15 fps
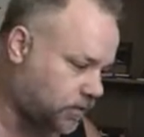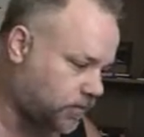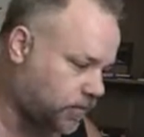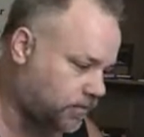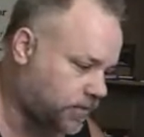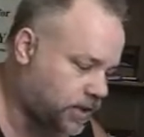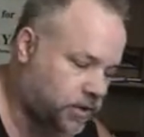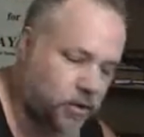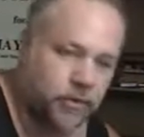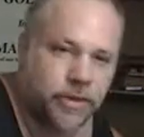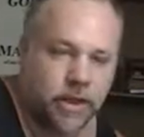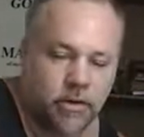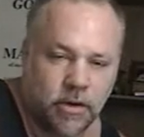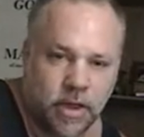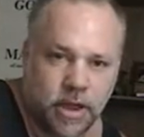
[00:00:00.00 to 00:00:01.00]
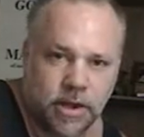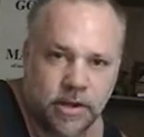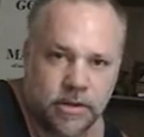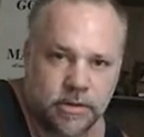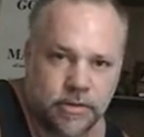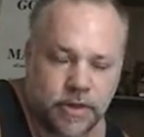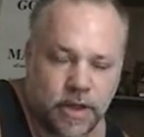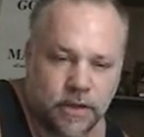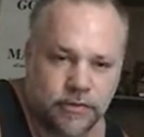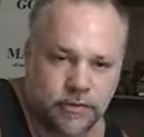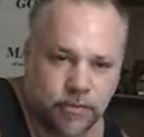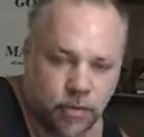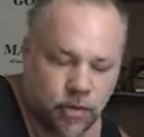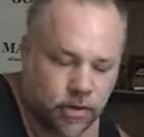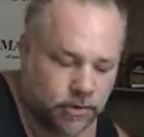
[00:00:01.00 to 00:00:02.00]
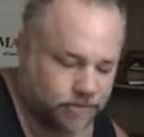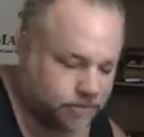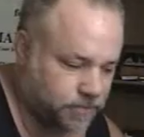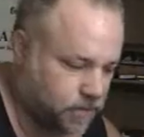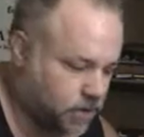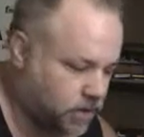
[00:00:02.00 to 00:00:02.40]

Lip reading: from the North Carolina Child Support.